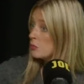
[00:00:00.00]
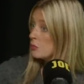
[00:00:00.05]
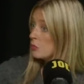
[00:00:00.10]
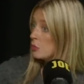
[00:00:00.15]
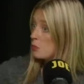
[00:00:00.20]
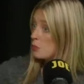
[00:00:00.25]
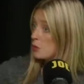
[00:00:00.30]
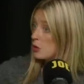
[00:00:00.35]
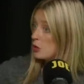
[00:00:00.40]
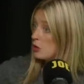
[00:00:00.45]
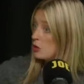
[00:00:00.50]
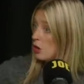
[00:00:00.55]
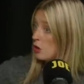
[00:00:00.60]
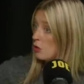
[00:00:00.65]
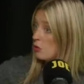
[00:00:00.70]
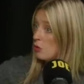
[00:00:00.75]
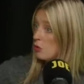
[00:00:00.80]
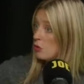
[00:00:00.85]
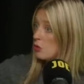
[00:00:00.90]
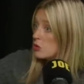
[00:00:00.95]
but you
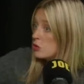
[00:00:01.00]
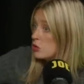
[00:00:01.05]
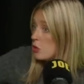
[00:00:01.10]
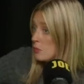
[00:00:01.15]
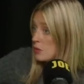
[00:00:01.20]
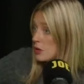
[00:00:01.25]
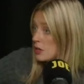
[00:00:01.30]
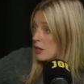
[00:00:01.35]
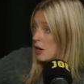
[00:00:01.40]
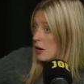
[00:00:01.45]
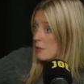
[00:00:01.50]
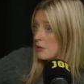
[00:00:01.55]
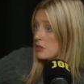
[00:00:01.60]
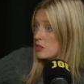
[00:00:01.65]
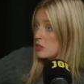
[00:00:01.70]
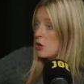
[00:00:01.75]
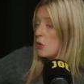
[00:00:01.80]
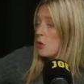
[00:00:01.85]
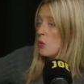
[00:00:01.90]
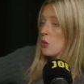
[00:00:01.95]
know, or Dominic
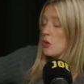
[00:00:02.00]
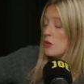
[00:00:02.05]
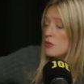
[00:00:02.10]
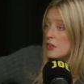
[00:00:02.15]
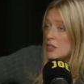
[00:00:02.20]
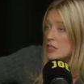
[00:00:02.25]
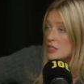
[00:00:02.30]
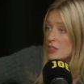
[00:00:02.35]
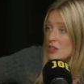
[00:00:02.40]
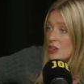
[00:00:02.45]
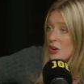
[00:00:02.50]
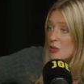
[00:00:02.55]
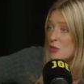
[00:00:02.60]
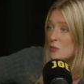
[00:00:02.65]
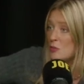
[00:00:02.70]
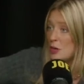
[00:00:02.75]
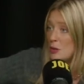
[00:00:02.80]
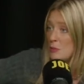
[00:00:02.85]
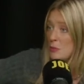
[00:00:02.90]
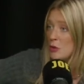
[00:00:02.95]
Cummings, you know, all of these, you know,
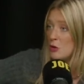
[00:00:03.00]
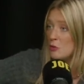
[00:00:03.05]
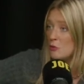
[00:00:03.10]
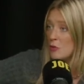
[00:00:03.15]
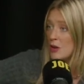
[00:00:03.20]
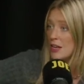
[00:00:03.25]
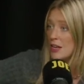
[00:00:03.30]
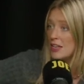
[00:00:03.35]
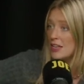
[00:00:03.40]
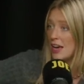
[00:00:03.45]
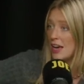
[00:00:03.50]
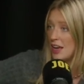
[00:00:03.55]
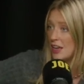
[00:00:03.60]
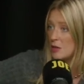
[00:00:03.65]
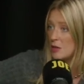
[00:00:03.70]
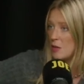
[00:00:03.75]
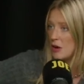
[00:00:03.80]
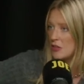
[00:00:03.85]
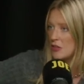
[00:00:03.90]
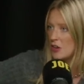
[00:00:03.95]
the people who really
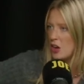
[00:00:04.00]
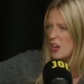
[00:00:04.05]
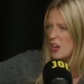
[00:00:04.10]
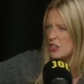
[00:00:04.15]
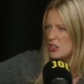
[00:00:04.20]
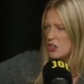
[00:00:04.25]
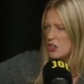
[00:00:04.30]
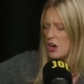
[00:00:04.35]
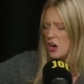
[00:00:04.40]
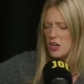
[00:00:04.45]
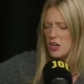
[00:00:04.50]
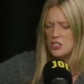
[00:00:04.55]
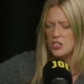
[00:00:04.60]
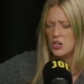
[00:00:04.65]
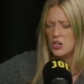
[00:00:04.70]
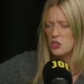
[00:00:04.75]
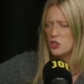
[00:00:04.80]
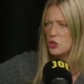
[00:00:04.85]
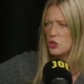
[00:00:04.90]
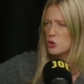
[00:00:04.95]
cared about the
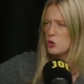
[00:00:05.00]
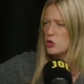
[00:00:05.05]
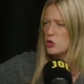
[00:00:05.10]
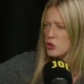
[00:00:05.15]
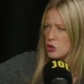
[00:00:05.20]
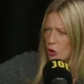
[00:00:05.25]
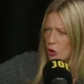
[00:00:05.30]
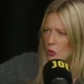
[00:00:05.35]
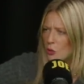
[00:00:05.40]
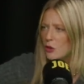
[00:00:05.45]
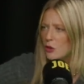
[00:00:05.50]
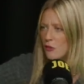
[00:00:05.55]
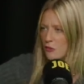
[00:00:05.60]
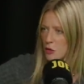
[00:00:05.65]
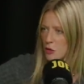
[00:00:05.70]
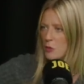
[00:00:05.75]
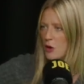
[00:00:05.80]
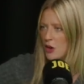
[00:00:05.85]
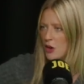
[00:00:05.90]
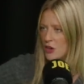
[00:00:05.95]
ideological soul of
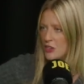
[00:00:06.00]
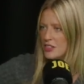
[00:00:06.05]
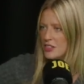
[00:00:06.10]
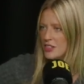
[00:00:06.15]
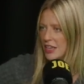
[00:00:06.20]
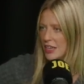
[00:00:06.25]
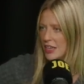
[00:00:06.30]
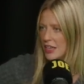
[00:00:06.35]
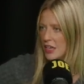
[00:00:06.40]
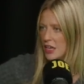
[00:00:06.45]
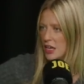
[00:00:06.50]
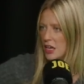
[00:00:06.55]
the party,